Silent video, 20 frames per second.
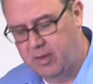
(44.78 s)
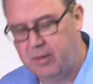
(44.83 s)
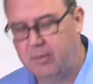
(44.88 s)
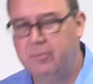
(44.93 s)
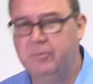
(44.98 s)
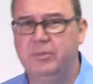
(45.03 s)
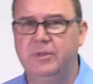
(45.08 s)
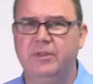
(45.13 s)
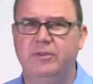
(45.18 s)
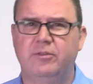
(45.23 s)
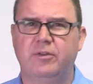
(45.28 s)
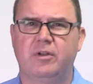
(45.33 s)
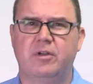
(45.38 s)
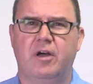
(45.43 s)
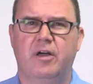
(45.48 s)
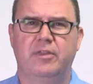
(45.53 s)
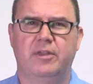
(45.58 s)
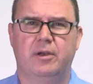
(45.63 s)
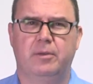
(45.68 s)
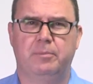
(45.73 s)
And please
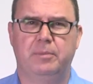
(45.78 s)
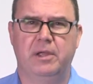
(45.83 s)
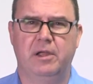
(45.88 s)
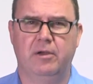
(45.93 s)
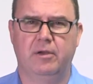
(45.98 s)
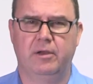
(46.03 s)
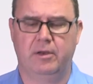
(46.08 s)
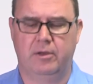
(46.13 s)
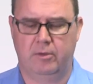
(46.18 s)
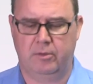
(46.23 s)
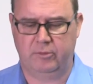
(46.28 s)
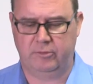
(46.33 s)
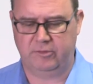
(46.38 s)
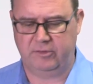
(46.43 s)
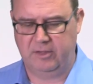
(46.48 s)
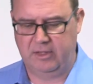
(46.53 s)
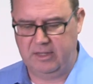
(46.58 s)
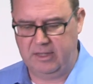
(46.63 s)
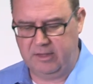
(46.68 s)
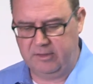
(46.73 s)
recall that a pyranose
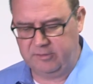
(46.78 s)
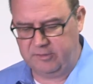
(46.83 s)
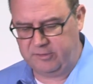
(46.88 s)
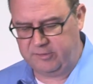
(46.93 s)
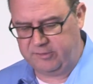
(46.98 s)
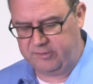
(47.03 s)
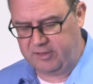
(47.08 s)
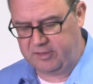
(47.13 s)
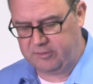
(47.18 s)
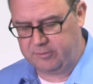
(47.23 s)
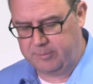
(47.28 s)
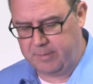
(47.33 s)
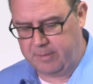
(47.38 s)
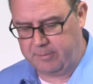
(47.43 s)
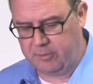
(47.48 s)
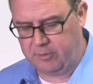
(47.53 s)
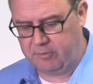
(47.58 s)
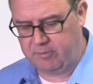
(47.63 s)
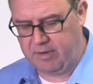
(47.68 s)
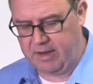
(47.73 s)
is a
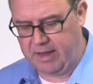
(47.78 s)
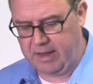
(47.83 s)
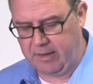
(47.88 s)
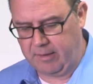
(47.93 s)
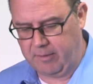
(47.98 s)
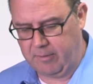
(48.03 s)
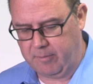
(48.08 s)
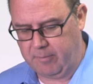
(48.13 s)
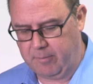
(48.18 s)
six-membered ring.